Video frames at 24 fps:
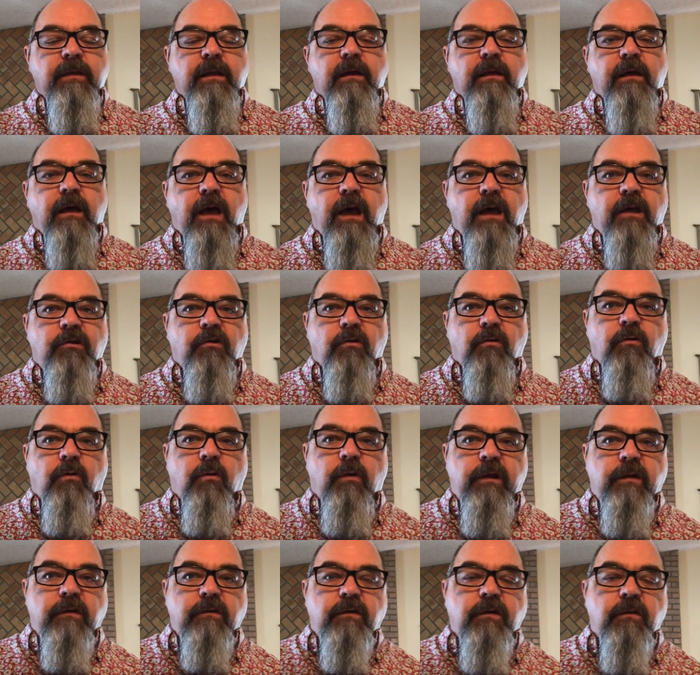Uh, you're
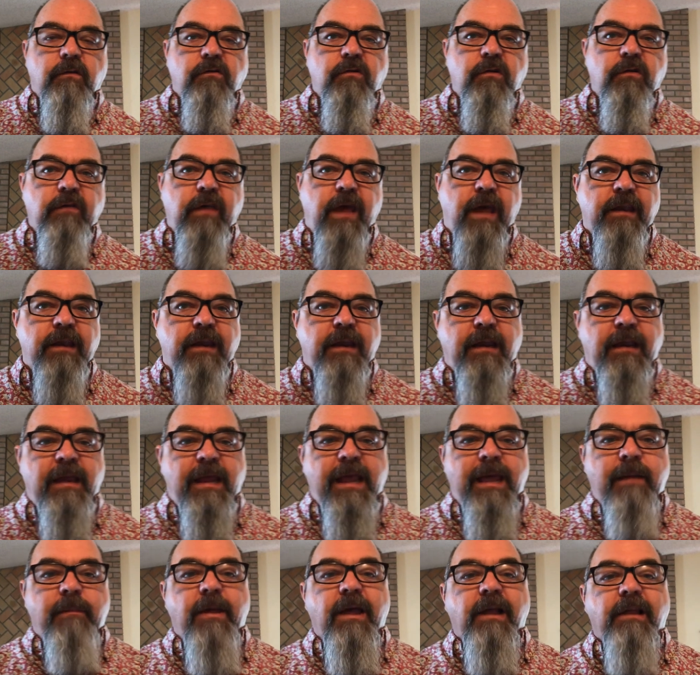going to do that in
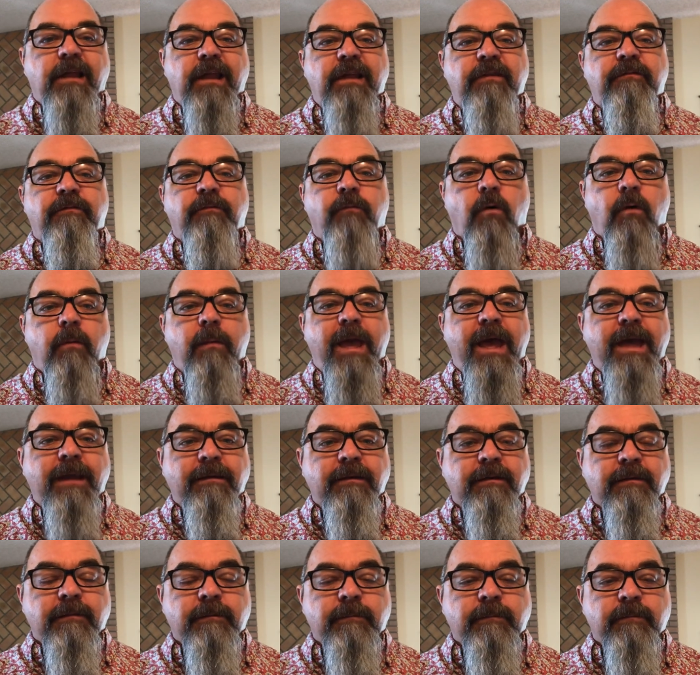MLA
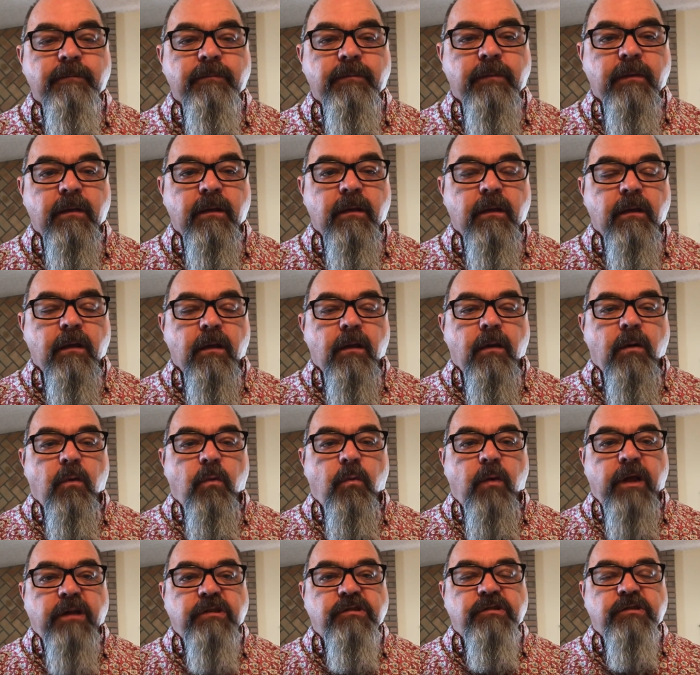format,
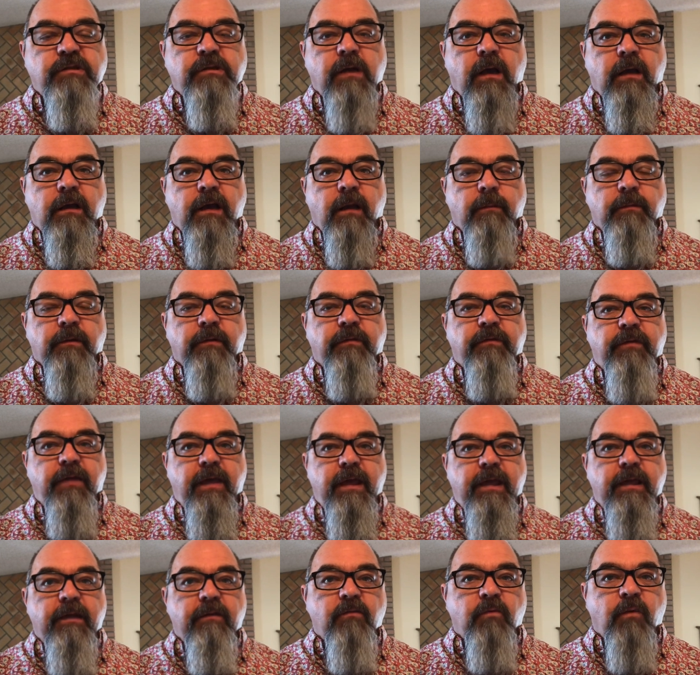which a couple of
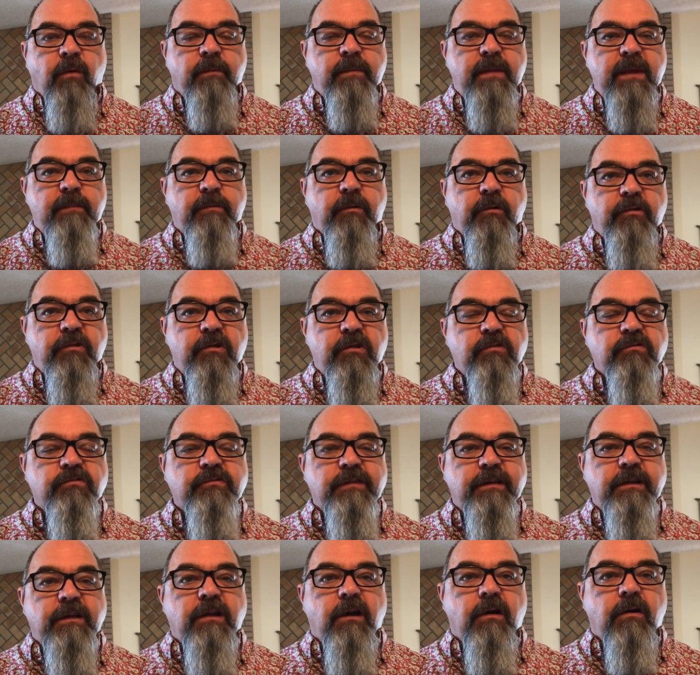things where people
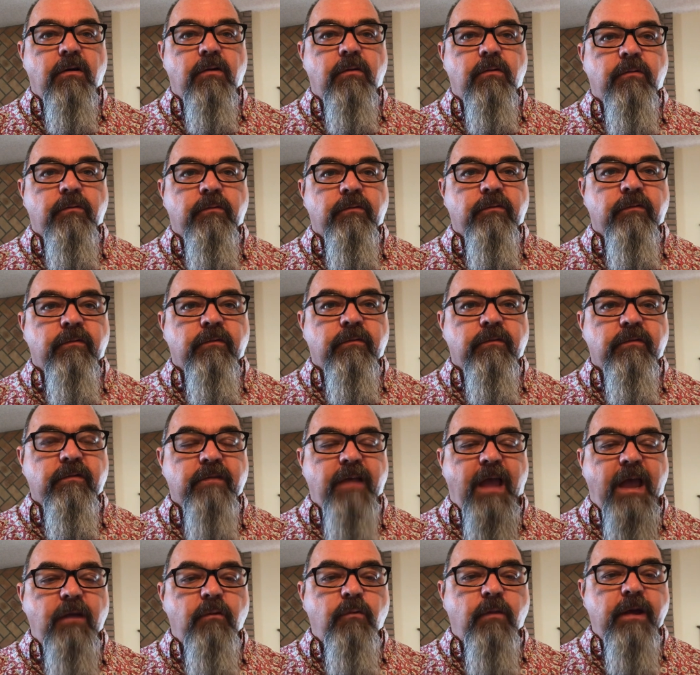usually go
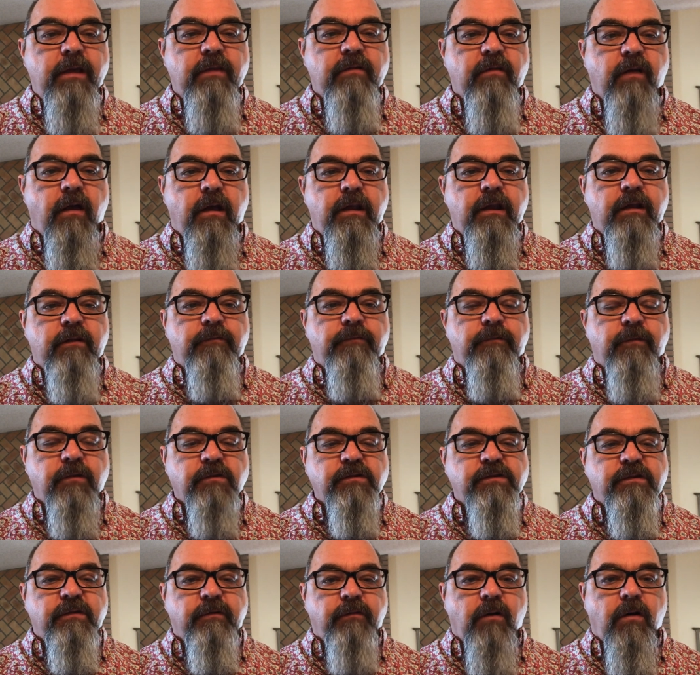sideways on it.
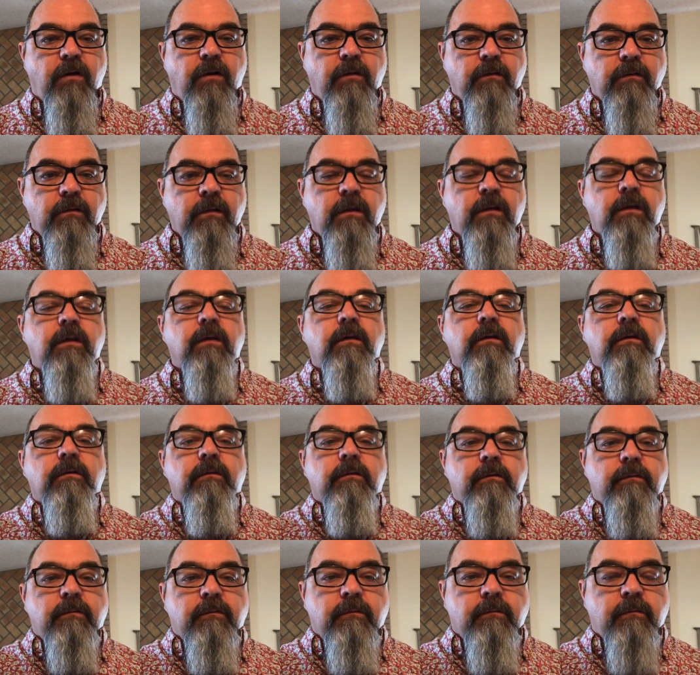First of all,
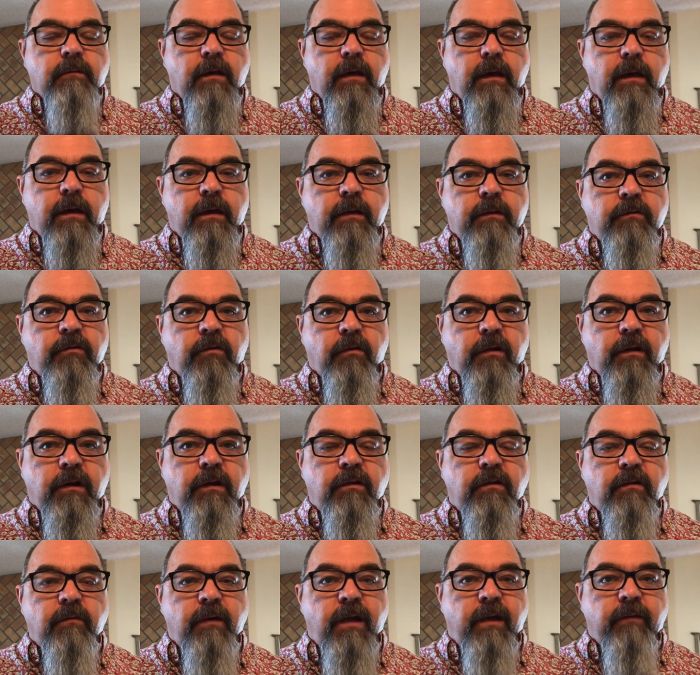uh, you're going
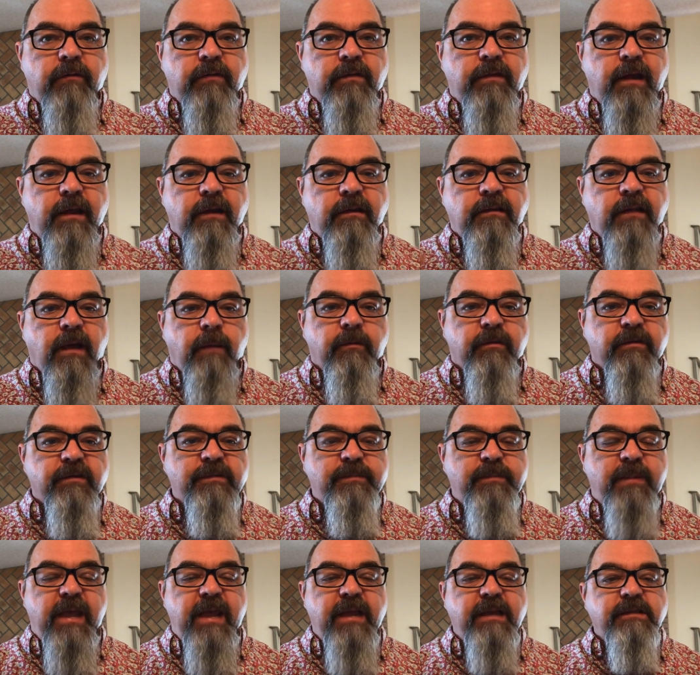to do everything double
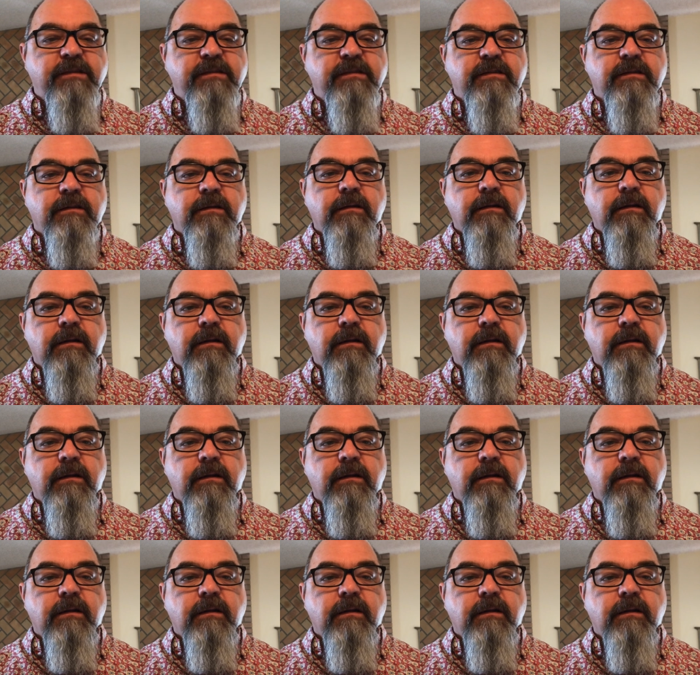spaced,